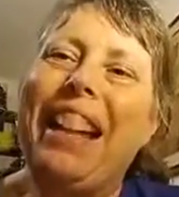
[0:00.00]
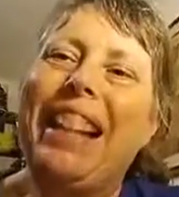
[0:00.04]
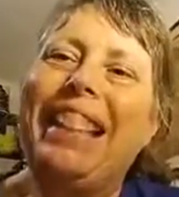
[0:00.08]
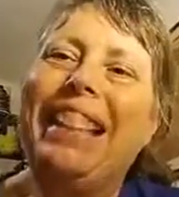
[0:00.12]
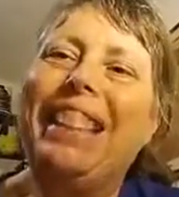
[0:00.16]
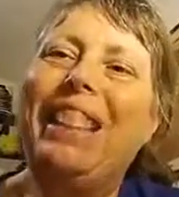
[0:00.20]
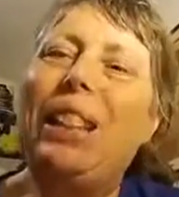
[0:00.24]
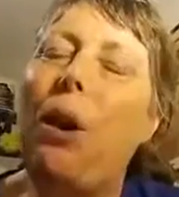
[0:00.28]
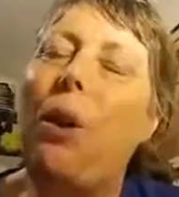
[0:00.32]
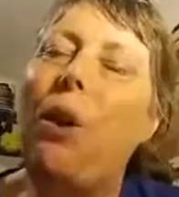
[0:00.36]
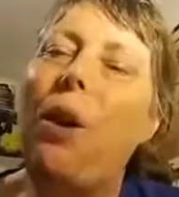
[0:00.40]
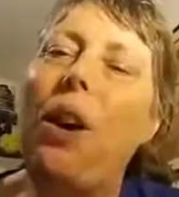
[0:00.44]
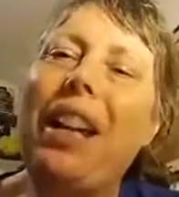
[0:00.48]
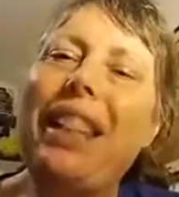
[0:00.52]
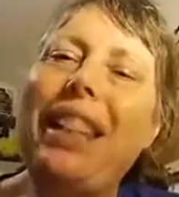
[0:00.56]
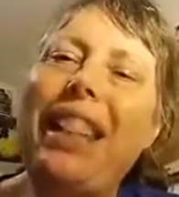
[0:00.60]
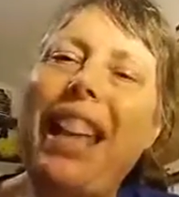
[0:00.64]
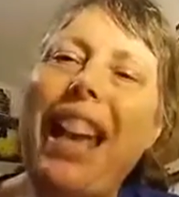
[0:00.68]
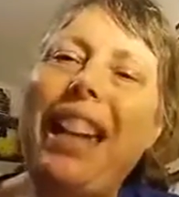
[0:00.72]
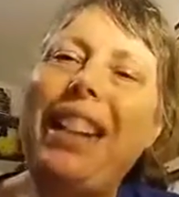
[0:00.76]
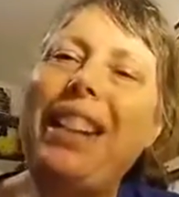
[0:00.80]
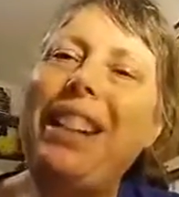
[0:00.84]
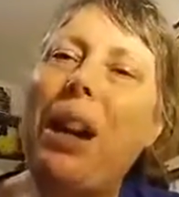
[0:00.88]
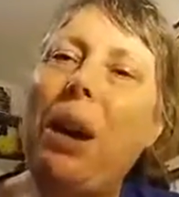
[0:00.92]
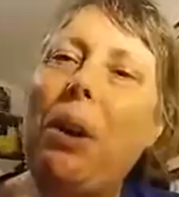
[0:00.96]
So, on
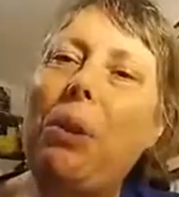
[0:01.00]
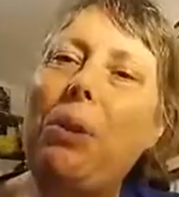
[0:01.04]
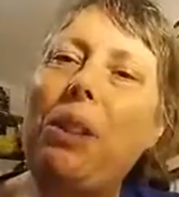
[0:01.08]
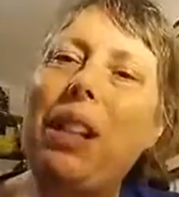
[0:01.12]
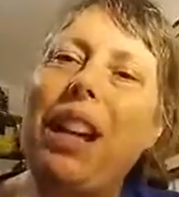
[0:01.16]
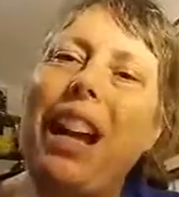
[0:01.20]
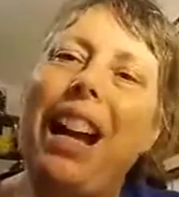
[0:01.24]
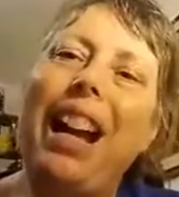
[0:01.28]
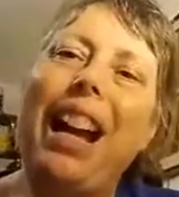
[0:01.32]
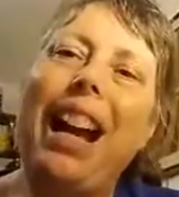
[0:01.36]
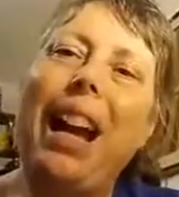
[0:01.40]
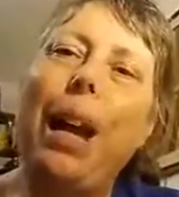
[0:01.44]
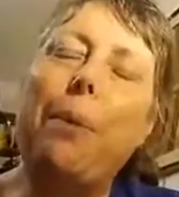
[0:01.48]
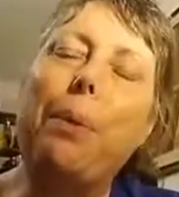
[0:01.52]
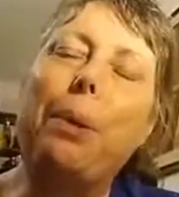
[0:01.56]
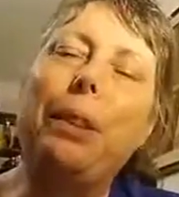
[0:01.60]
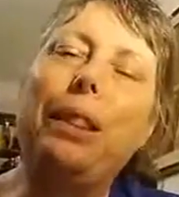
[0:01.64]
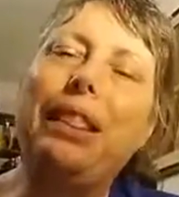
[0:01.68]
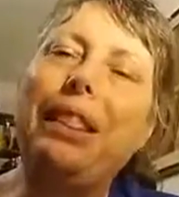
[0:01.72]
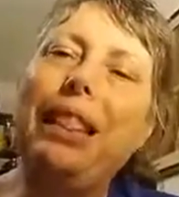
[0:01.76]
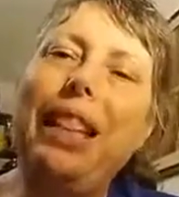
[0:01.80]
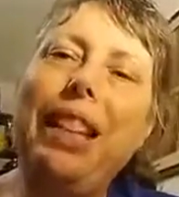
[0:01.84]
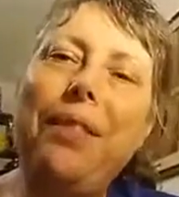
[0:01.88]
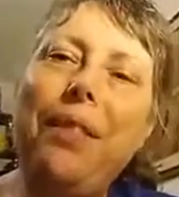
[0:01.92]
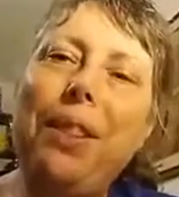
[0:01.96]
that note, I will
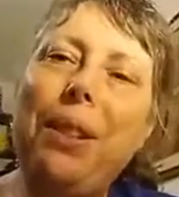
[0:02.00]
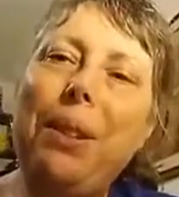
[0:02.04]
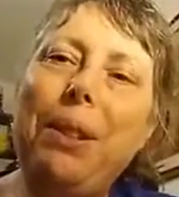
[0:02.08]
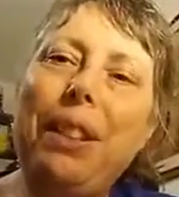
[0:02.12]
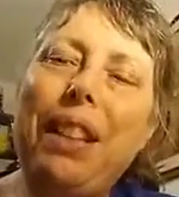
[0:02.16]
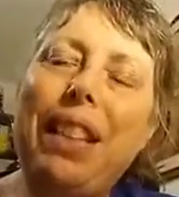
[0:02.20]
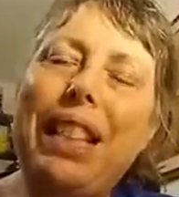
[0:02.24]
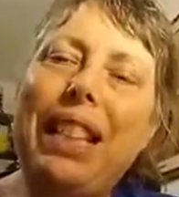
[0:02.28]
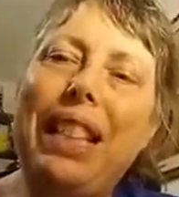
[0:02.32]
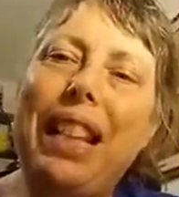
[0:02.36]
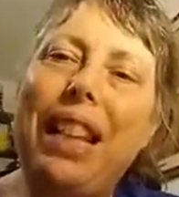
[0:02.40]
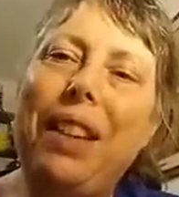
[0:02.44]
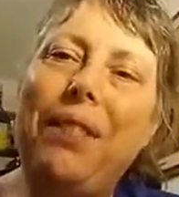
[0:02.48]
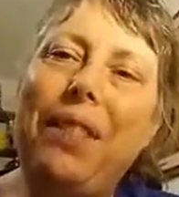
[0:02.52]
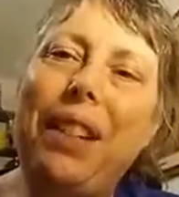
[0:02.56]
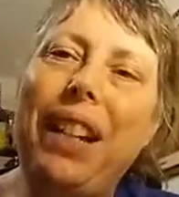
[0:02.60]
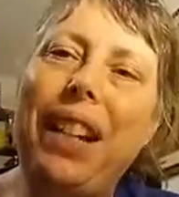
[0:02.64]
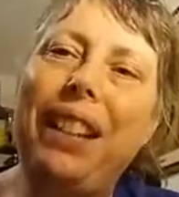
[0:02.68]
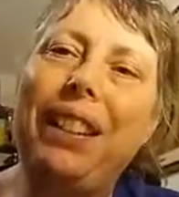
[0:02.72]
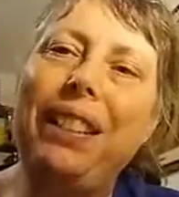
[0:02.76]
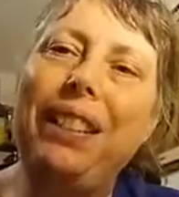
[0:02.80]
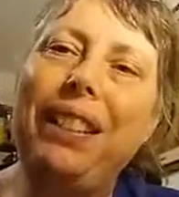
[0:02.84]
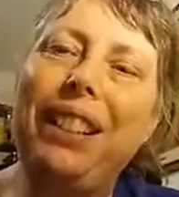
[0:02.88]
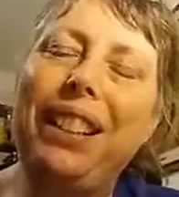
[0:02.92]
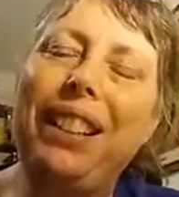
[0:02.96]
leave you this
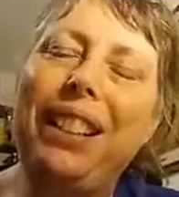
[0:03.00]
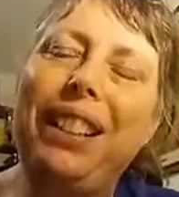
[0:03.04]
evening